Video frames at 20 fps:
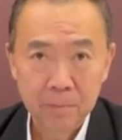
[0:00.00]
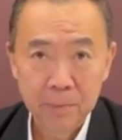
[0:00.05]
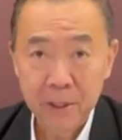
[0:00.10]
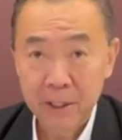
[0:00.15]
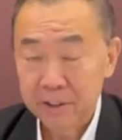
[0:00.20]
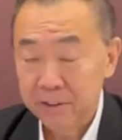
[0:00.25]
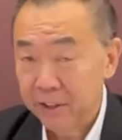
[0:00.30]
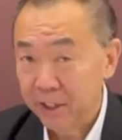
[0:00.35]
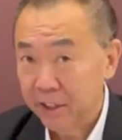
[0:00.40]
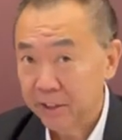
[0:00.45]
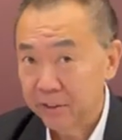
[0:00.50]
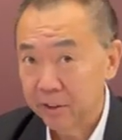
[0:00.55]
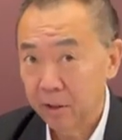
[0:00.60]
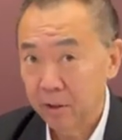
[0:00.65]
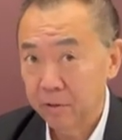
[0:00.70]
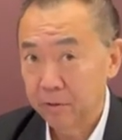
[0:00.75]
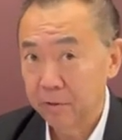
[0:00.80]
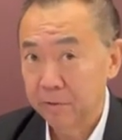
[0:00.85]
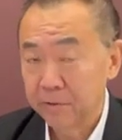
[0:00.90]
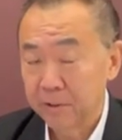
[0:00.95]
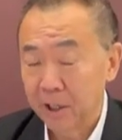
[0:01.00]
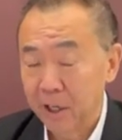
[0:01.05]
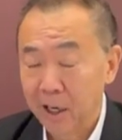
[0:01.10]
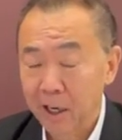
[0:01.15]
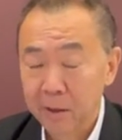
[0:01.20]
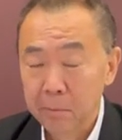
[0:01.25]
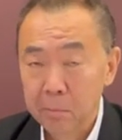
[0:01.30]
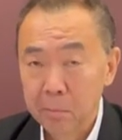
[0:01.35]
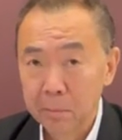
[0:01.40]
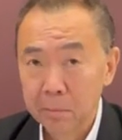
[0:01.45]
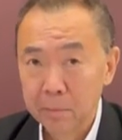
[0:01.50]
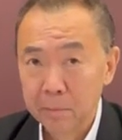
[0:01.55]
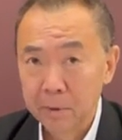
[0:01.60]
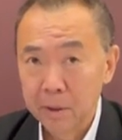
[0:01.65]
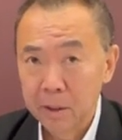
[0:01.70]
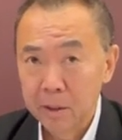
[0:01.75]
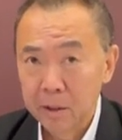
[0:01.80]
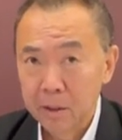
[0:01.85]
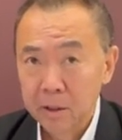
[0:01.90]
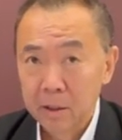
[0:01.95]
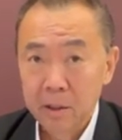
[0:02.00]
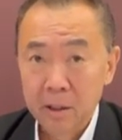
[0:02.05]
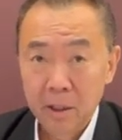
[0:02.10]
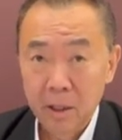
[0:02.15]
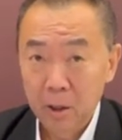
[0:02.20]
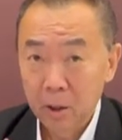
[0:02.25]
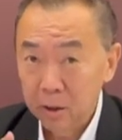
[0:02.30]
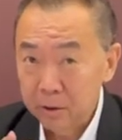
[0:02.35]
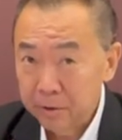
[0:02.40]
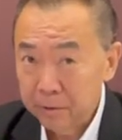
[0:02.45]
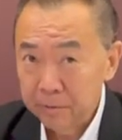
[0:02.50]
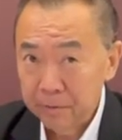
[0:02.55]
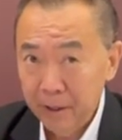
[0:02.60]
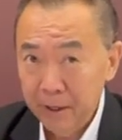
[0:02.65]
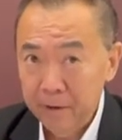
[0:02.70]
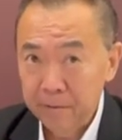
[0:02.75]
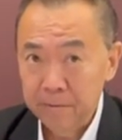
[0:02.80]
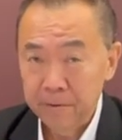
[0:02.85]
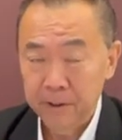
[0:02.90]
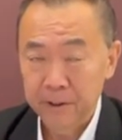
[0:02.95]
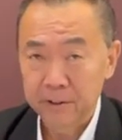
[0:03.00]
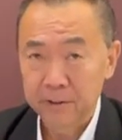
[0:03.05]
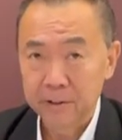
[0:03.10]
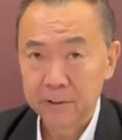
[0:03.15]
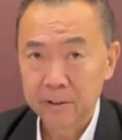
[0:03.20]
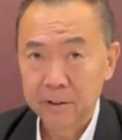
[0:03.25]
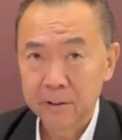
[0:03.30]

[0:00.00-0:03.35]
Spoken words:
It takes a lot of time, a lot of effort,